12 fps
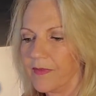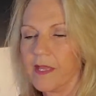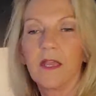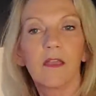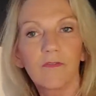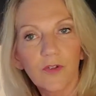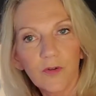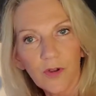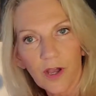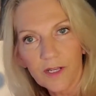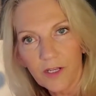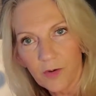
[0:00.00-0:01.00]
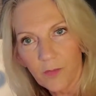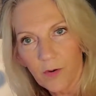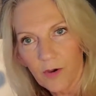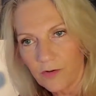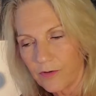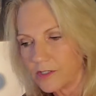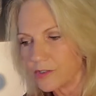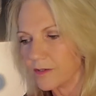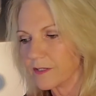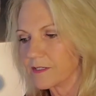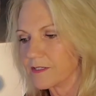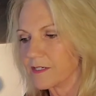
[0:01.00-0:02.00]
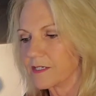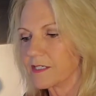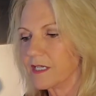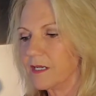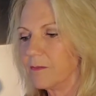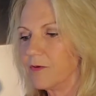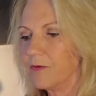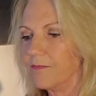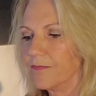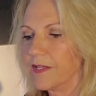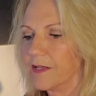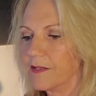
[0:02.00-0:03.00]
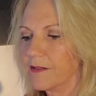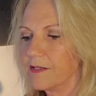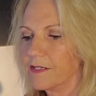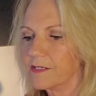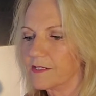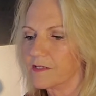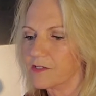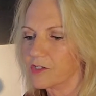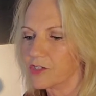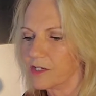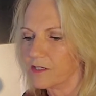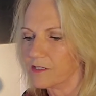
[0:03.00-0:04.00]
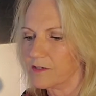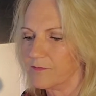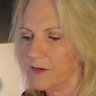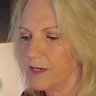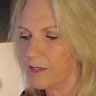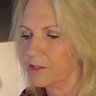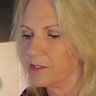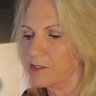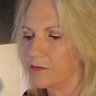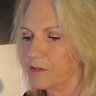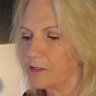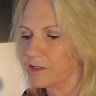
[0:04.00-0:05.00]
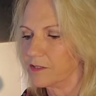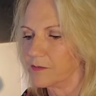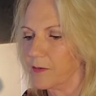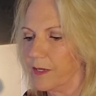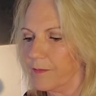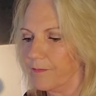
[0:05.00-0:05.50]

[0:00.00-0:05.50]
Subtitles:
If you're not near water and doing this at a table, this is just fine to do it this way.